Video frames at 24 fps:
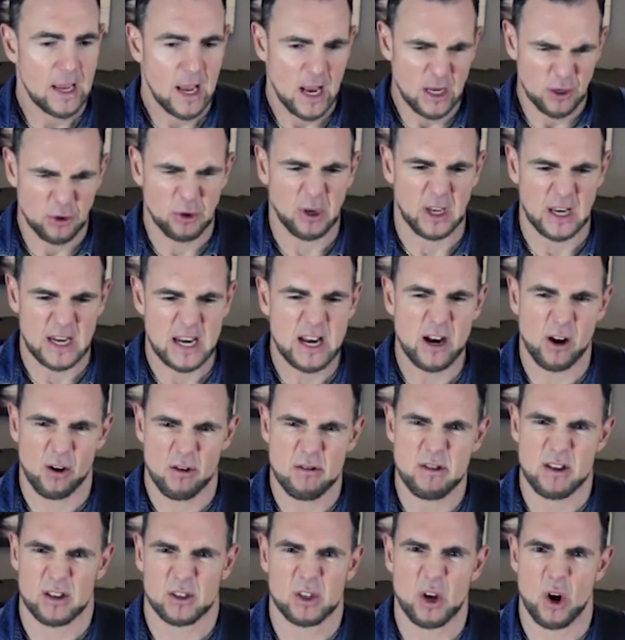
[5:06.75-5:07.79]
and you can hear
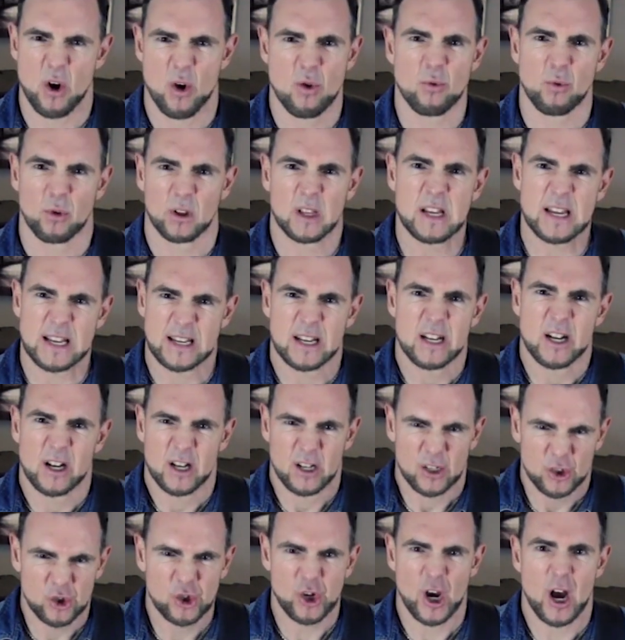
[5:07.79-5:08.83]
the tone really
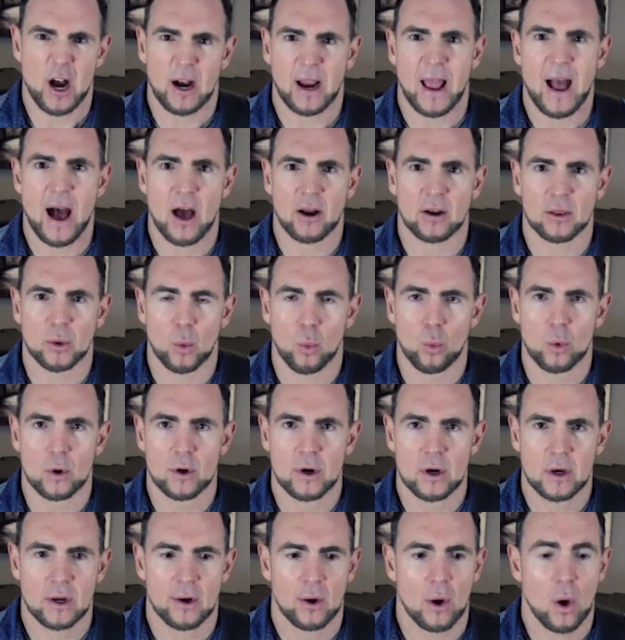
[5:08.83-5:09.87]
chug out of the
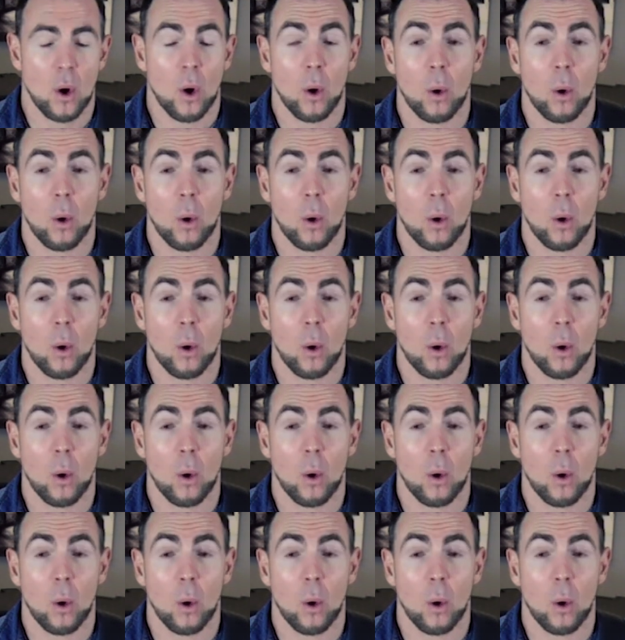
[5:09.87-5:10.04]
wood,